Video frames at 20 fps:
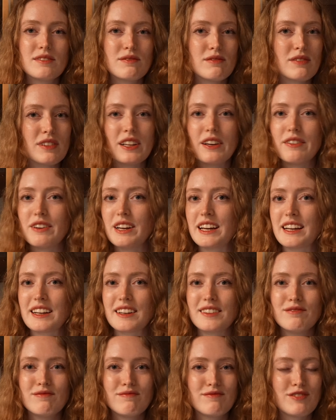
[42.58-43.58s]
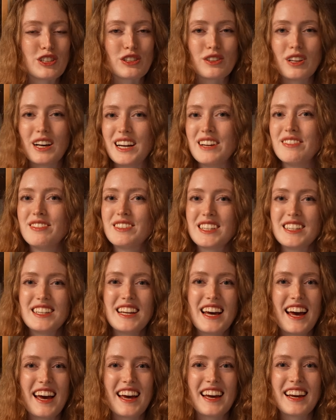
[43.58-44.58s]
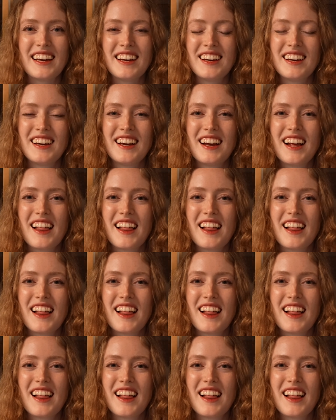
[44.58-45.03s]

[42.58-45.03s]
living your life today,